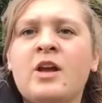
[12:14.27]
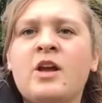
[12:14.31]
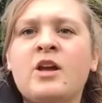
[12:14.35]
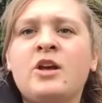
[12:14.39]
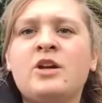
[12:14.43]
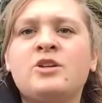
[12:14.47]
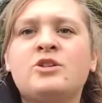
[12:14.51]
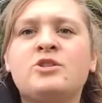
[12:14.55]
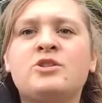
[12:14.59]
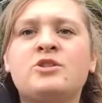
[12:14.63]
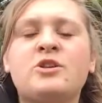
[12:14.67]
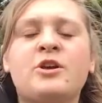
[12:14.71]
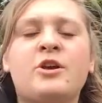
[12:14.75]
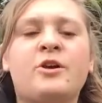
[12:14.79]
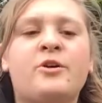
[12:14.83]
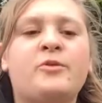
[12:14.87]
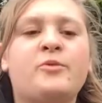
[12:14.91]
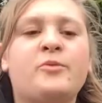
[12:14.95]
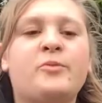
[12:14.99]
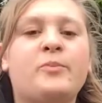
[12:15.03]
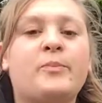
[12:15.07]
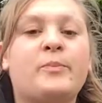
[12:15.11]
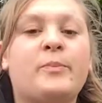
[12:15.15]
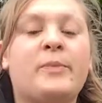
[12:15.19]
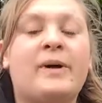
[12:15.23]
So
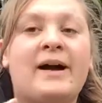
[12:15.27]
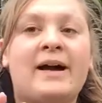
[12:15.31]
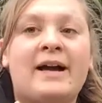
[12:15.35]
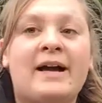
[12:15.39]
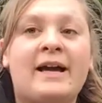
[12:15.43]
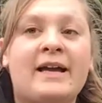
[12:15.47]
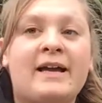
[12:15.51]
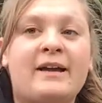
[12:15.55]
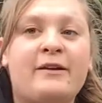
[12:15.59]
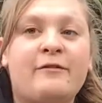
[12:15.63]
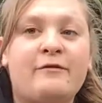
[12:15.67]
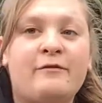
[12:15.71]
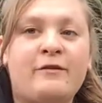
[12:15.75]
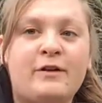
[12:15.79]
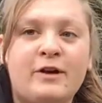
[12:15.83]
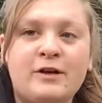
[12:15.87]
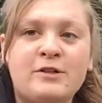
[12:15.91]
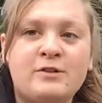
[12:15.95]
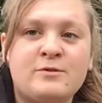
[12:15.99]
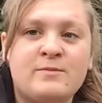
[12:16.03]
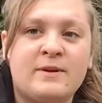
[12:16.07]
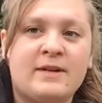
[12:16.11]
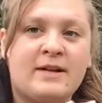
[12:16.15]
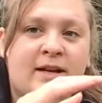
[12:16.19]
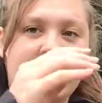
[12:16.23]
my
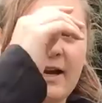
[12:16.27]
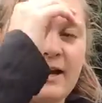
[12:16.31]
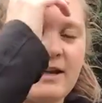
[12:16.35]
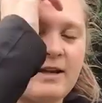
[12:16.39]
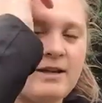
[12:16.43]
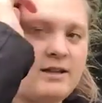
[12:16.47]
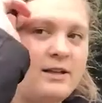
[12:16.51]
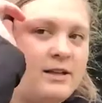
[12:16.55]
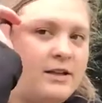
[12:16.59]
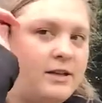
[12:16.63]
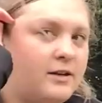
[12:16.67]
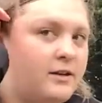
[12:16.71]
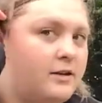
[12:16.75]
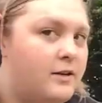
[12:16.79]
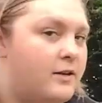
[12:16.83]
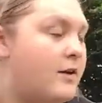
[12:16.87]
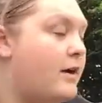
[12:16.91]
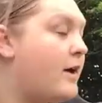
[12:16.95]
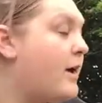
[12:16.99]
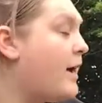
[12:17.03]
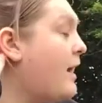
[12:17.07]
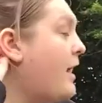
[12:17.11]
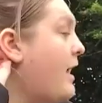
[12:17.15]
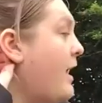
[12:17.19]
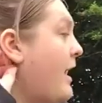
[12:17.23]
first one I
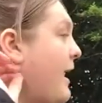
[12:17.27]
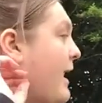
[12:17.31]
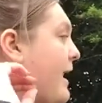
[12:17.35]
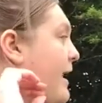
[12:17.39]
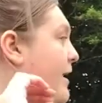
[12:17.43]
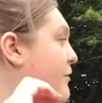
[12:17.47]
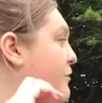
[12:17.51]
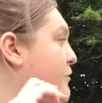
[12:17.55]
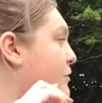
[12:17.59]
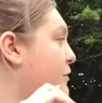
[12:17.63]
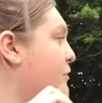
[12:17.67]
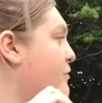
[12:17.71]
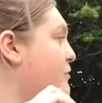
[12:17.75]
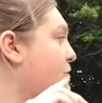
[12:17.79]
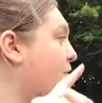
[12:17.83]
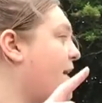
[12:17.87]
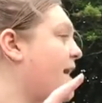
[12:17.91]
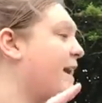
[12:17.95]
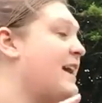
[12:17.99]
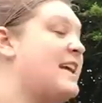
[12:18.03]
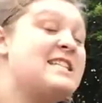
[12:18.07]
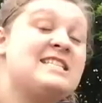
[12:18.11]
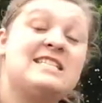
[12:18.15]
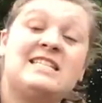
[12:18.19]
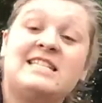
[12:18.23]
have
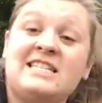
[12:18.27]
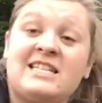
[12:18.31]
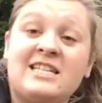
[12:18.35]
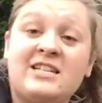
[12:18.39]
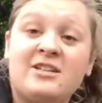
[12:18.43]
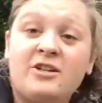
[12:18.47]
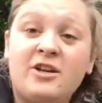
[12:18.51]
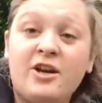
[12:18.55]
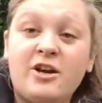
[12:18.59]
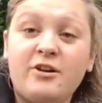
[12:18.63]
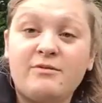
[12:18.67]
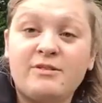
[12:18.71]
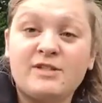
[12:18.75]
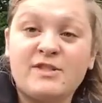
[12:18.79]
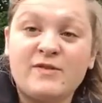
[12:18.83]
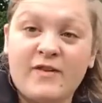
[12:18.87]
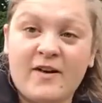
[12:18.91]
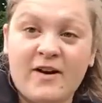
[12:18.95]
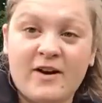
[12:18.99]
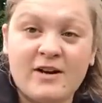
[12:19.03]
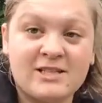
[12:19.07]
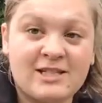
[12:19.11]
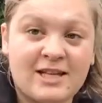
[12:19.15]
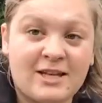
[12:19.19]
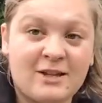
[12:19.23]
fired, it didn't go as far
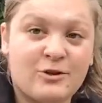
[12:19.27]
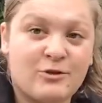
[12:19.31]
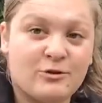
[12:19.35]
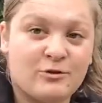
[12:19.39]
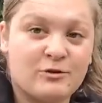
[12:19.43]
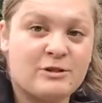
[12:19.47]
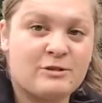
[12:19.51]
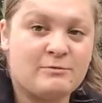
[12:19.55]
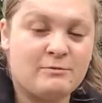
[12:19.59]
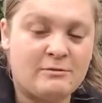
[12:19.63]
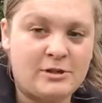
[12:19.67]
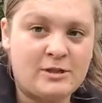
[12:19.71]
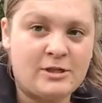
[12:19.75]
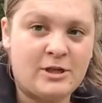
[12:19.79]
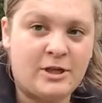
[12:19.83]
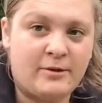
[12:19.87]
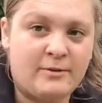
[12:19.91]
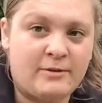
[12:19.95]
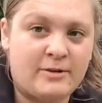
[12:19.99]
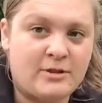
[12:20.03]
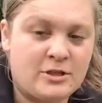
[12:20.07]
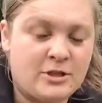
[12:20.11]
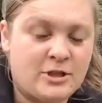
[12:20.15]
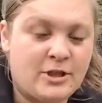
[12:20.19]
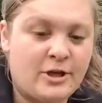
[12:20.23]
as I thought it was
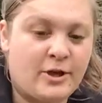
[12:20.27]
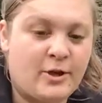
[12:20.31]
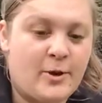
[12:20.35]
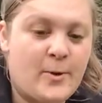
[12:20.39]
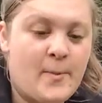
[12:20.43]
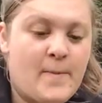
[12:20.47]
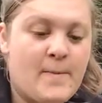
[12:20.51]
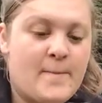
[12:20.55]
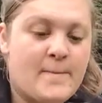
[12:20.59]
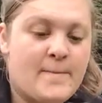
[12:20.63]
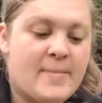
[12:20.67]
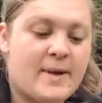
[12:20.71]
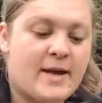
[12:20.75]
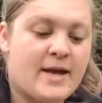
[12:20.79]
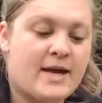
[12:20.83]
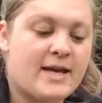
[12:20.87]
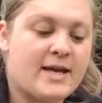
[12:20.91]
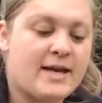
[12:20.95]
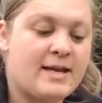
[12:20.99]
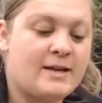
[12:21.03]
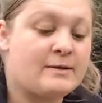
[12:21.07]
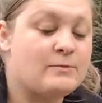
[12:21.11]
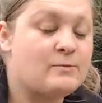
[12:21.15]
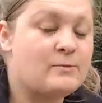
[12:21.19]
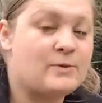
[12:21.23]
going to, but
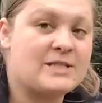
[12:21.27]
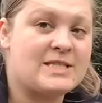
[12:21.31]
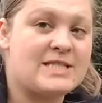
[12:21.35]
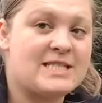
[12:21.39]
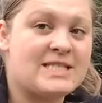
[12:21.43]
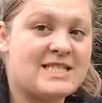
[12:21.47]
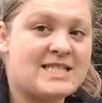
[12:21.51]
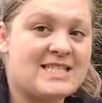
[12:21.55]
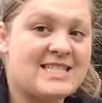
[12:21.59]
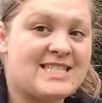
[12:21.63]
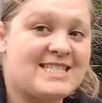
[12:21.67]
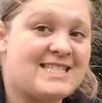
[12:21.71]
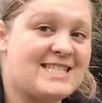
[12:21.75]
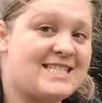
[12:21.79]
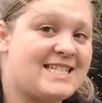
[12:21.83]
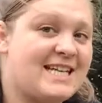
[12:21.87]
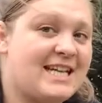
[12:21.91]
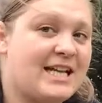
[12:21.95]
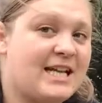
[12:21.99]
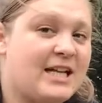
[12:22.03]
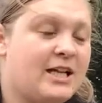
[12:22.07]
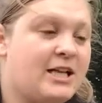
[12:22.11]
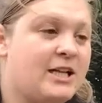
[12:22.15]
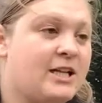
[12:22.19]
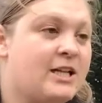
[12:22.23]
it was
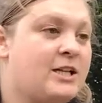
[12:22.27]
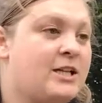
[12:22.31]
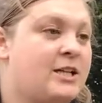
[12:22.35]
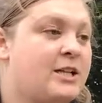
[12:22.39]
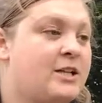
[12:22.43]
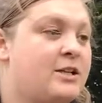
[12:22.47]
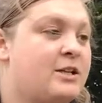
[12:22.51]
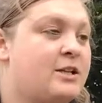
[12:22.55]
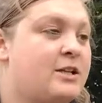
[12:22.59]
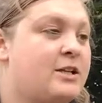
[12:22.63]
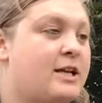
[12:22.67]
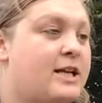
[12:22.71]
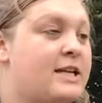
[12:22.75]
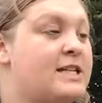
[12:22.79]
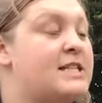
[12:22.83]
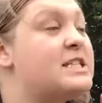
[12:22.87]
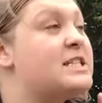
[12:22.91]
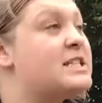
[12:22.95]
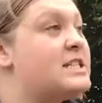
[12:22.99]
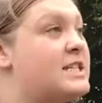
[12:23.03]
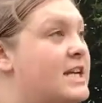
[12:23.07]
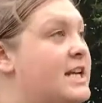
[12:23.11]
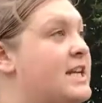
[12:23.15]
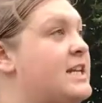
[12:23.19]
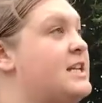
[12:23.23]
still, it
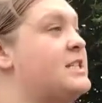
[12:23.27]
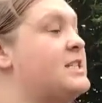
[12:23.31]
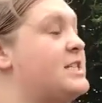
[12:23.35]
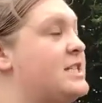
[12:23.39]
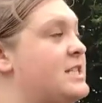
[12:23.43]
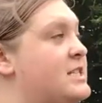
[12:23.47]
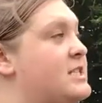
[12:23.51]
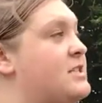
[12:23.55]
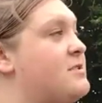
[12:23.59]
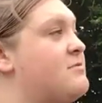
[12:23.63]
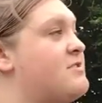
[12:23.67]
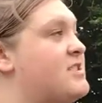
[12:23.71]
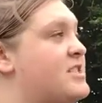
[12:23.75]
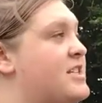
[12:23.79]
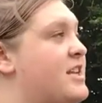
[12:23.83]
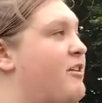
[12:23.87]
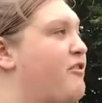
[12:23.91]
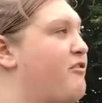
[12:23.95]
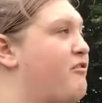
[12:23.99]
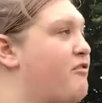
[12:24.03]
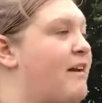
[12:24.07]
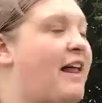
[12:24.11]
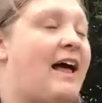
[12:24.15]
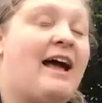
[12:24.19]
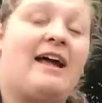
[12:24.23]
did still
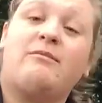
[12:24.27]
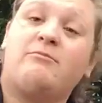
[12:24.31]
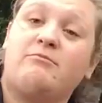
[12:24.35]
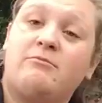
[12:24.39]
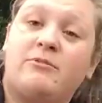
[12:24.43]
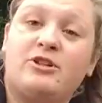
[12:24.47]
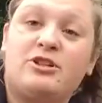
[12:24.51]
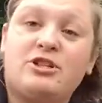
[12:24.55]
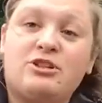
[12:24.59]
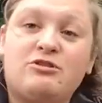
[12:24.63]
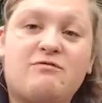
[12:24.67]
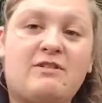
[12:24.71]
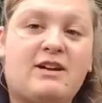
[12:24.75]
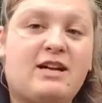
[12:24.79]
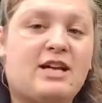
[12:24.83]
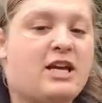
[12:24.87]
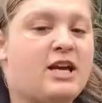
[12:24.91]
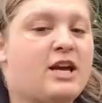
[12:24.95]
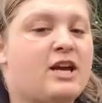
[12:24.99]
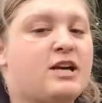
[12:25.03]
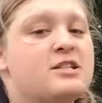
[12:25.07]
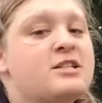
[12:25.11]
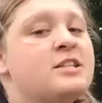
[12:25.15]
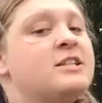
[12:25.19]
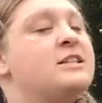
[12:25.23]
fly, which is really
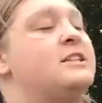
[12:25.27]
good.